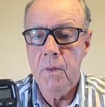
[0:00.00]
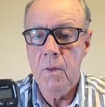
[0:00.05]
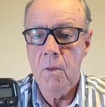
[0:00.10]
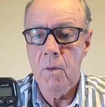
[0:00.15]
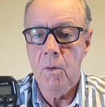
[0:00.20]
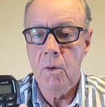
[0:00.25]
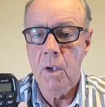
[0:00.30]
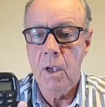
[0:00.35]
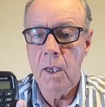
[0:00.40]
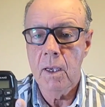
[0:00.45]

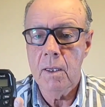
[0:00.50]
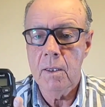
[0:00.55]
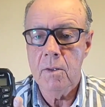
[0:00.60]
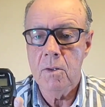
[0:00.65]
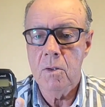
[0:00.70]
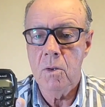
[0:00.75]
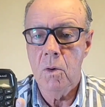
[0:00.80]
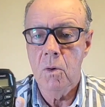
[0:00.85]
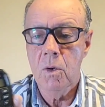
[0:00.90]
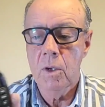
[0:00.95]
Okay,
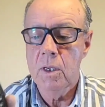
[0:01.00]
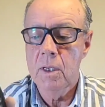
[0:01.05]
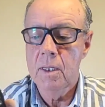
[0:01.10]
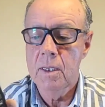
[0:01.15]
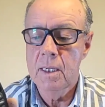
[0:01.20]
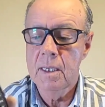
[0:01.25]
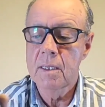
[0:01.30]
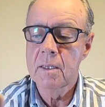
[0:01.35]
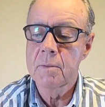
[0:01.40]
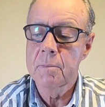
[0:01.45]
so it
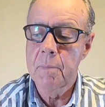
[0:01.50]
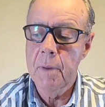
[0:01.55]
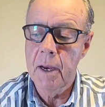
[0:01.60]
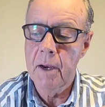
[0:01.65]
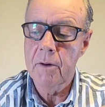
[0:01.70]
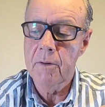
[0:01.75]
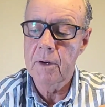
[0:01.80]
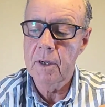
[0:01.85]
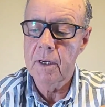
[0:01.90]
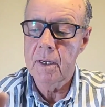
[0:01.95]
is
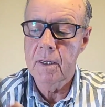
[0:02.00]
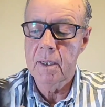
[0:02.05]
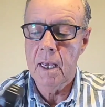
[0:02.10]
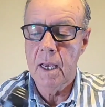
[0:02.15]
very